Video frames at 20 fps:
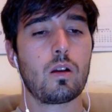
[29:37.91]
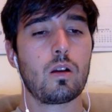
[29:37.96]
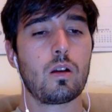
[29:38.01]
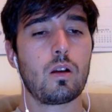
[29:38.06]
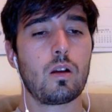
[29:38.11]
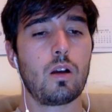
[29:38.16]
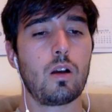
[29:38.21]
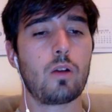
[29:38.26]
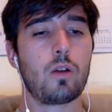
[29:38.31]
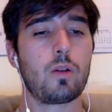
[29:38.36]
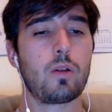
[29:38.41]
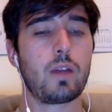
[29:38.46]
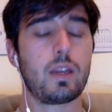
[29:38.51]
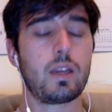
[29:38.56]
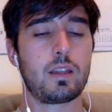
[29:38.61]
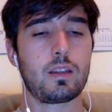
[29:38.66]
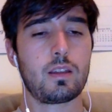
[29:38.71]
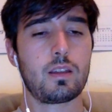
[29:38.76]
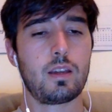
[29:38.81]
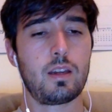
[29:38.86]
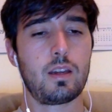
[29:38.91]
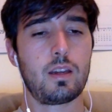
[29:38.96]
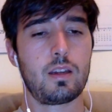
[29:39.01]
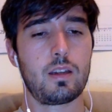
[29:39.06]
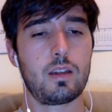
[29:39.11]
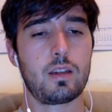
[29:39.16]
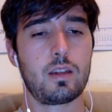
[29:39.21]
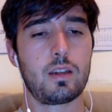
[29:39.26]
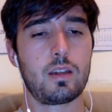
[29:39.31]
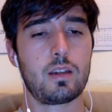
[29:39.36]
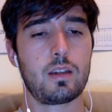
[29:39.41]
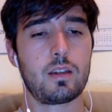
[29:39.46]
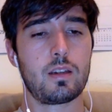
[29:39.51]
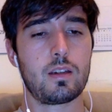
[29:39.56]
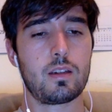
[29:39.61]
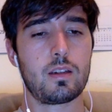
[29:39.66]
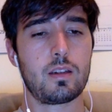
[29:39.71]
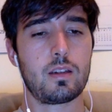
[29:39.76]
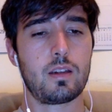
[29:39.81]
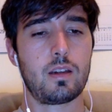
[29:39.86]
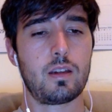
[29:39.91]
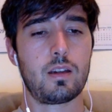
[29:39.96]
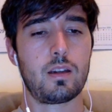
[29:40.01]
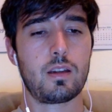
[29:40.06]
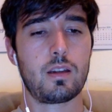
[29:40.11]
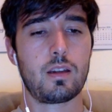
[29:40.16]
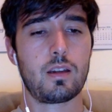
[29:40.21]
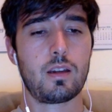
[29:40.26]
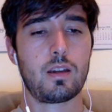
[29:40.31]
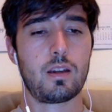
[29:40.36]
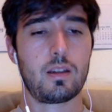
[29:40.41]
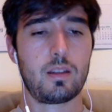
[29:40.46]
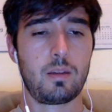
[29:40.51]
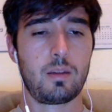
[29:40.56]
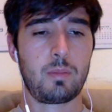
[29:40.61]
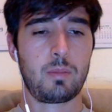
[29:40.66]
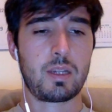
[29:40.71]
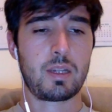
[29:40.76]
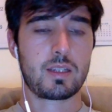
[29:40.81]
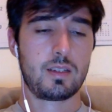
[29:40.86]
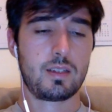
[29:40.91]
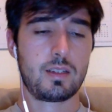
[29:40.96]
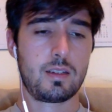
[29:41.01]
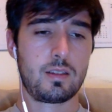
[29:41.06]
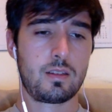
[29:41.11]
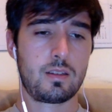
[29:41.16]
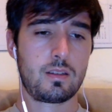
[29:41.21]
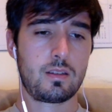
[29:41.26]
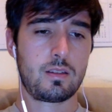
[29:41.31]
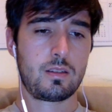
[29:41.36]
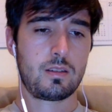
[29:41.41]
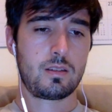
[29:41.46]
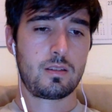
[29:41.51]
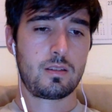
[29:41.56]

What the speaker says: Oh wait, yeah, that makes sense.